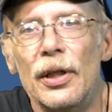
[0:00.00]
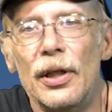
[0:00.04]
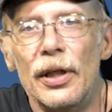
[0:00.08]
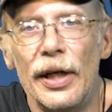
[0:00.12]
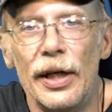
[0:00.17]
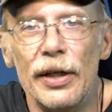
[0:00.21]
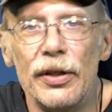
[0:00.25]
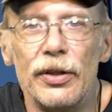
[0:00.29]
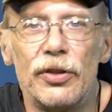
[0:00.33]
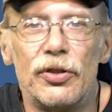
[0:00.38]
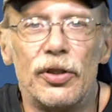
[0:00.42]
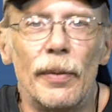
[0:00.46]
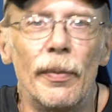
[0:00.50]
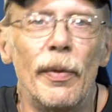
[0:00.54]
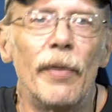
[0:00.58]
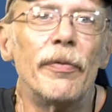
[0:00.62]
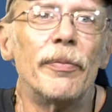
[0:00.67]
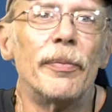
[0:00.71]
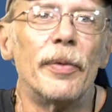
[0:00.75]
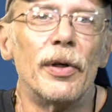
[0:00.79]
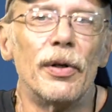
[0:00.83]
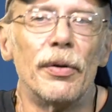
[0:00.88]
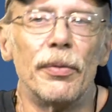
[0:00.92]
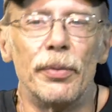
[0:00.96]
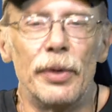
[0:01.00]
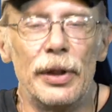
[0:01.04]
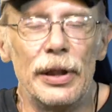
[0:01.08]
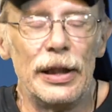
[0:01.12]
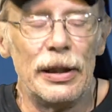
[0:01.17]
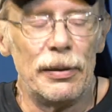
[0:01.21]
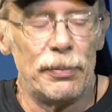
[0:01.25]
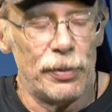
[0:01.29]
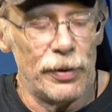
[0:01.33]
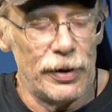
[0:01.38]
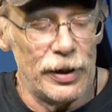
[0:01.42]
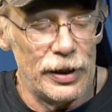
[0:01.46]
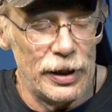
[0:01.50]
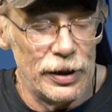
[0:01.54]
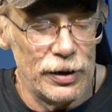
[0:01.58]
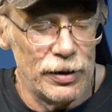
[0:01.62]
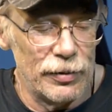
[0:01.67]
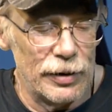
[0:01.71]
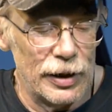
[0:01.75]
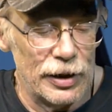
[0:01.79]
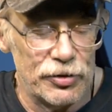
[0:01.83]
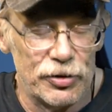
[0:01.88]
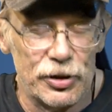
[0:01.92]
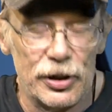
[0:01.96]
And some of them are really pretty
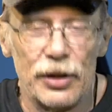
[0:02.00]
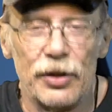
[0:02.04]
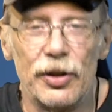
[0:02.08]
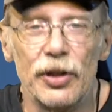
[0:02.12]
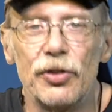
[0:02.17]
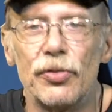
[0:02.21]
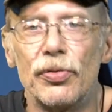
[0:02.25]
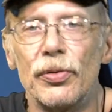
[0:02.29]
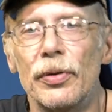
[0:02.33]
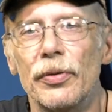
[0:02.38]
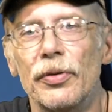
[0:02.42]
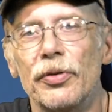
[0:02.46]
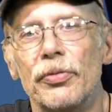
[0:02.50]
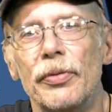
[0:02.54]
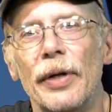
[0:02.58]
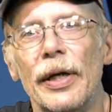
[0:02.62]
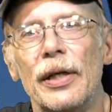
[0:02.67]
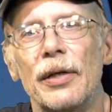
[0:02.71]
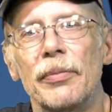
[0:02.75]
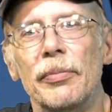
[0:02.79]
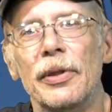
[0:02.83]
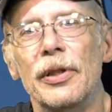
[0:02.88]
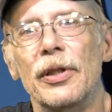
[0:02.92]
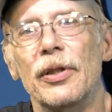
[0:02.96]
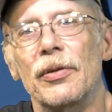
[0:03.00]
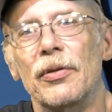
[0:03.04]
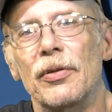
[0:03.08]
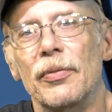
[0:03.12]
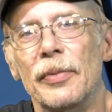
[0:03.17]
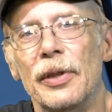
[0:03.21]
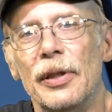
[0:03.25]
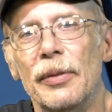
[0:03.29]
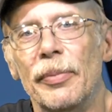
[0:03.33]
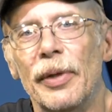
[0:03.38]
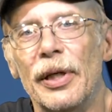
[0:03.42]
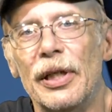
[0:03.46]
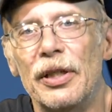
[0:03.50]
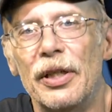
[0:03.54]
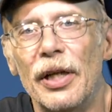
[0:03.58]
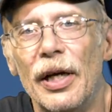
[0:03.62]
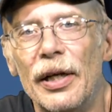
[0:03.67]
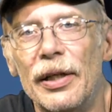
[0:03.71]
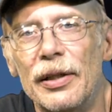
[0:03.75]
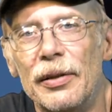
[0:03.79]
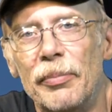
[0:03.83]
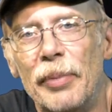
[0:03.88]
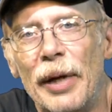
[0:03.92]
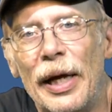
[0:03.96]
interesting. This one was recommended to me by
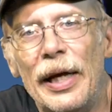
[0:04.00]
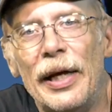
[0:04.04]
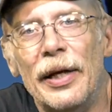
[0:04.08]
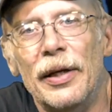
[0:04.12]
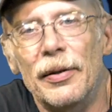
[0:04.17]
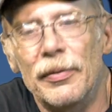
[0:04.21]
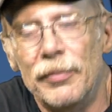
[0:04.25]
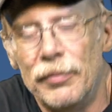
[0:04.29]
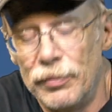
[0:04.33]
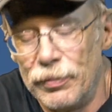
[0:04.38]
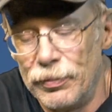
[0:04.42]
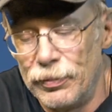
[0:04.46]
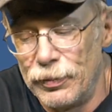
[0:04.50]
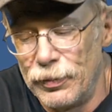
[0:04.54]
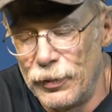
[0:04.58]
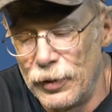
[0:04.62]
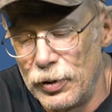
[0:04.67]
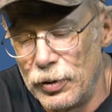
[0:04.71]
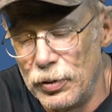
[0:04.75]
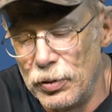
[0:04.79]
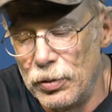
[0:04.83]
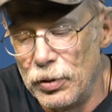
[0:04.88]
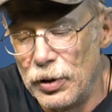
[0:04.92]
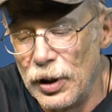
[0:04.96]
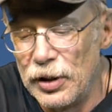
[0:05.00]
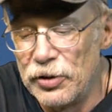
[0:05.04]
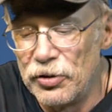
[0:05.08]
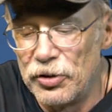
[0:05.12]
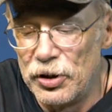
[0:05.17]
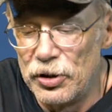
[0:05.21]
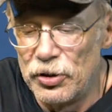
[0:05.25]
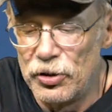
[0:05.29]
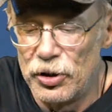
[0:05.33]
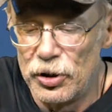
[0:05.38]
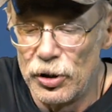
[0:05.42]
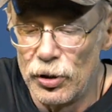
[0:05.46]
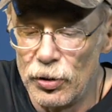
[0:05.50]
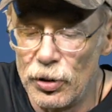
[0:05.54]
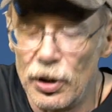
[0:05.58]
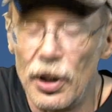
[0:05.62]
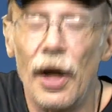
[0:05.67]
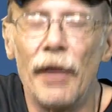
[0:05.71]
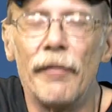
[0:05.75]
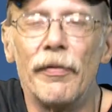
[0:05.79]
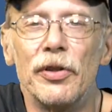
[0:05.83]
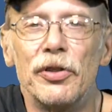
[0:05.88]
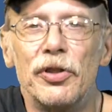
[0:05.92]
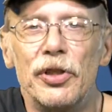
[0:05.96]
Don Baham, who does his show
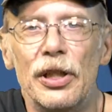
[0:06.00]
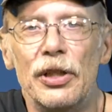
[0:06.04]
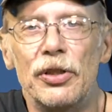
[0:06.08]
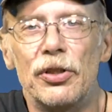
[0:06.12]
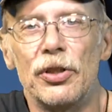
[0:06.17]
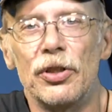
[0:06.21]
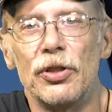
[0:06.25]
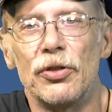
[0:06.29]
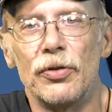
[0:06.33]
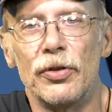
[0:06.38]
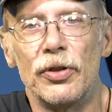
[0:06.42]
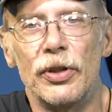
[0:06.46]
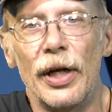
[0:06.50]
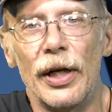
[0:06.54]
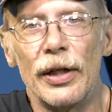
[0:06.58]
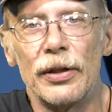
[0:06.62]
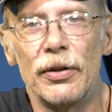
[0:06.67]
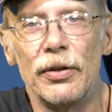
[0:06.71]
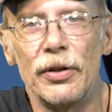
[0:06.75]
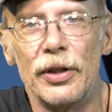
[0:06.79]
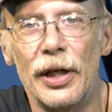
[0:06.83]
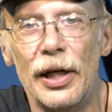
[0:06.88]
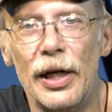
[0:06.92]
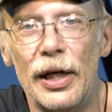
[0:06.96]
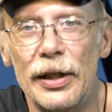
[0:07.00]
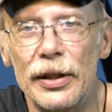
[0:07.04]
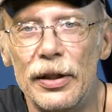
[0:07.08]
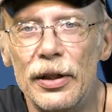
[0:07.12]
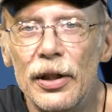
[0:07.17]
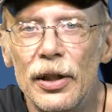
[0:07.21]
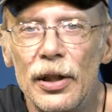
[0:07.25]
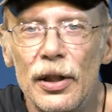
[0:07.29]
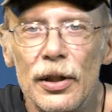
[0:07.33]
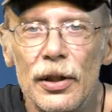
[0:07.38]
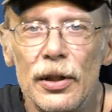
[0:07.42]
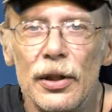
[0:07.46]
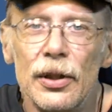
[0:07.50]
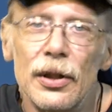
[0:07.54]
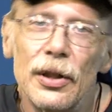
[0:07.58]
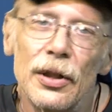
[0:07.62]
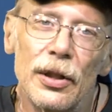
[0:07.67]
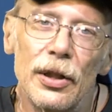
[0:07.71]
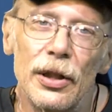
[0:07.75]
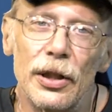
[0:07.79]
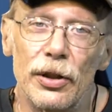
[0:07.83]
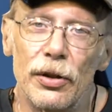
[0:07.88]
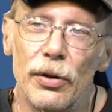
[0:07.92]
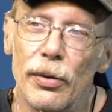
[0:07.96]
Conversations with Dr. Don.
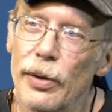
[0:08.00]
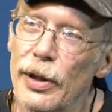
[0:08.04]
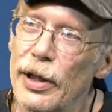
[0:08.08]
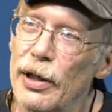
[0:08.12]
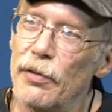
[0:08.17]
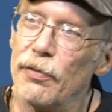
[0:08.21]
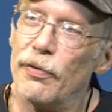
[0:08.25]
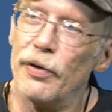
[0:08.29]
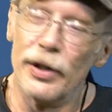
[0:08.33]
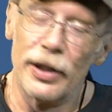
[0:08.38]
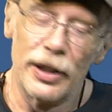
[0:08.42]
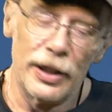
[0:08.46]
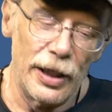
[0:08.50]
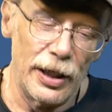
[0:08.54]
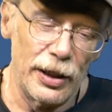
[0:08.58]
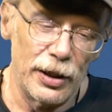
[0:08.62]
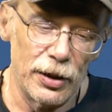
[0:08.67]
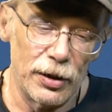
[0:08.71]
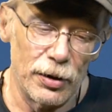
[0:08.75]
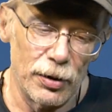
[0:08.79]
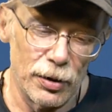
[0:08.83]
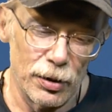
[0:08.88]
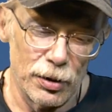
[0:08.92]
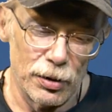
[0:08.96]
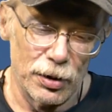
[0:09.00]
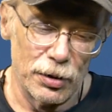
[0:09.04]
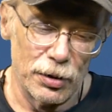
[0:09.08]
In no way affiliated or